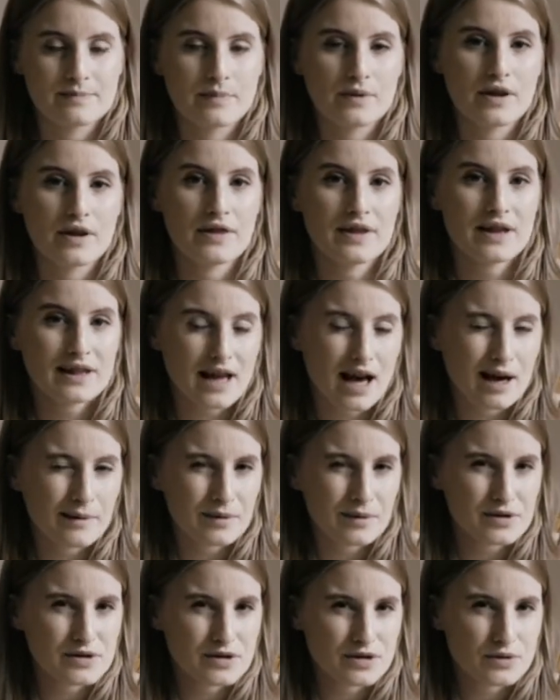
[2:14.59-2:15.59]
But the thing that I'm
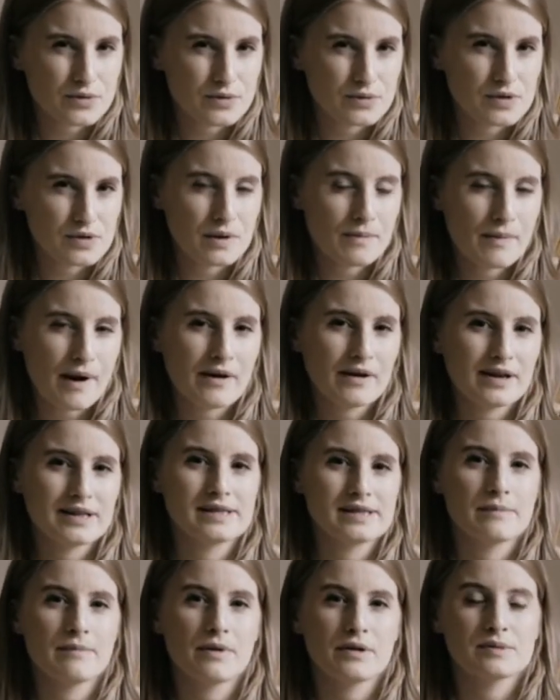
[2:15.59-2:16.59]
going to just talk to you about
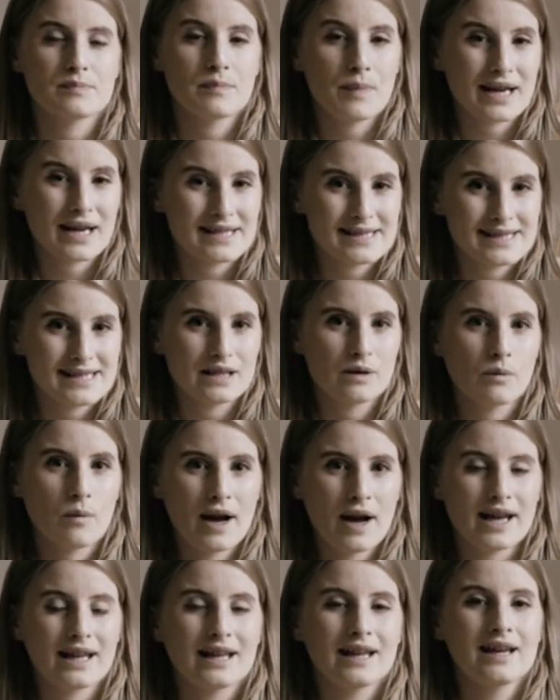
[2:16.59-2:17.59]
is the most basic
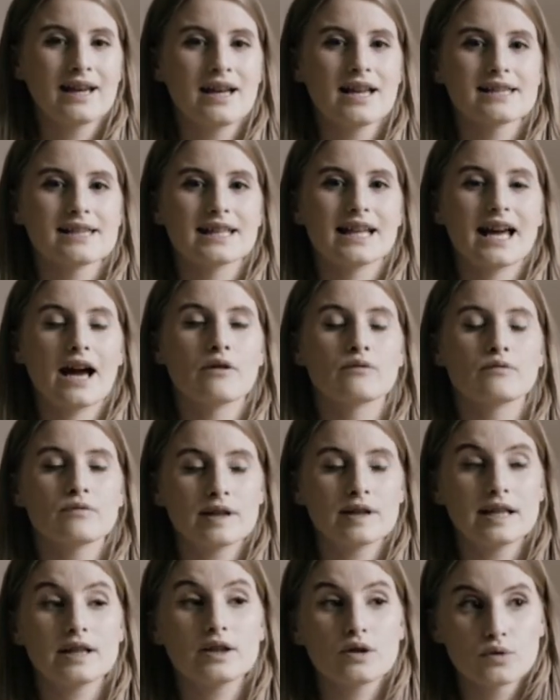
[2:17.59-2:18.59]
way to get a
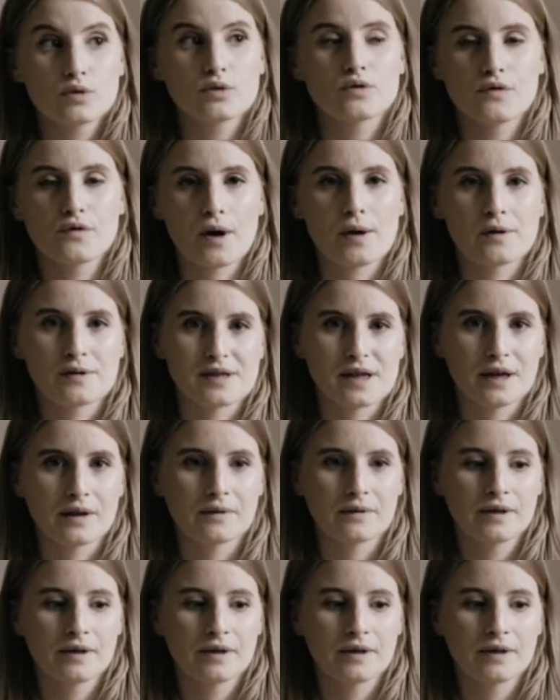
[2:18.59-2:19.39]
really good photo.